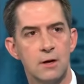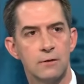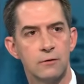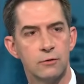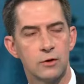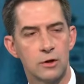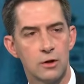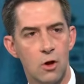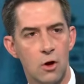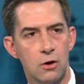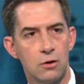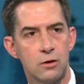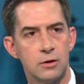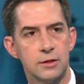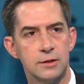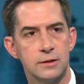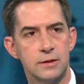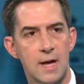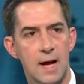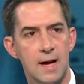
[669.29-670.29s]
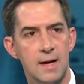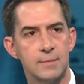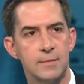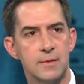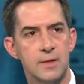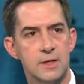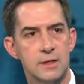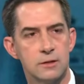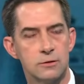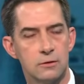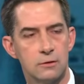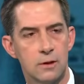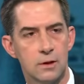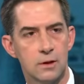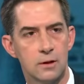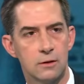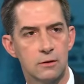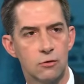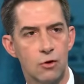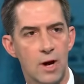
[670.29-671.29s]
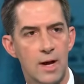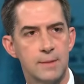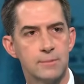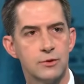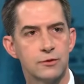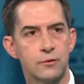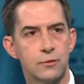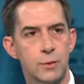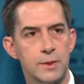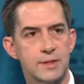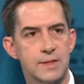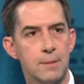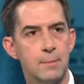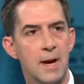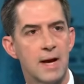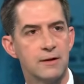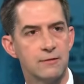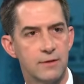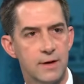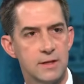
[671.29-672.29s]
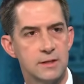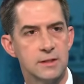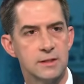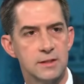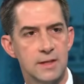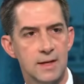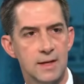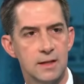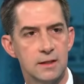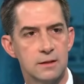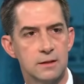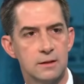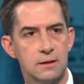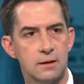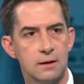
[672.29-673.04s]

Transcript: for a longer time the uh, crimes for which they might face a sentence.